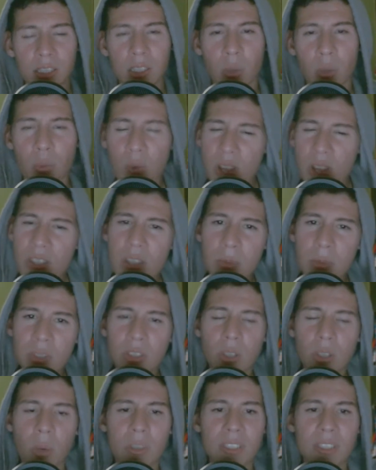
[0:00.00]
the rhythm
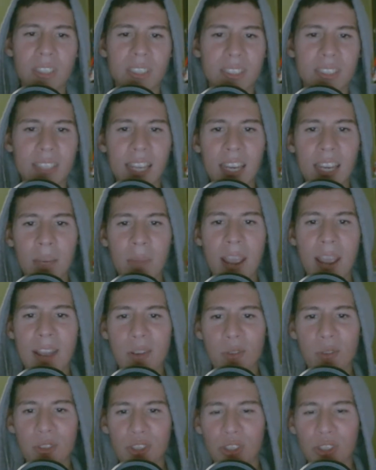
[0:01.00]
is always the same,
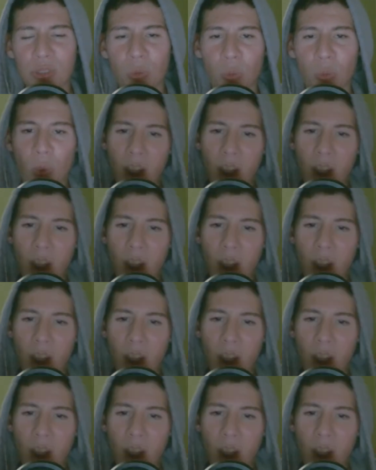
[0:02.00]
and just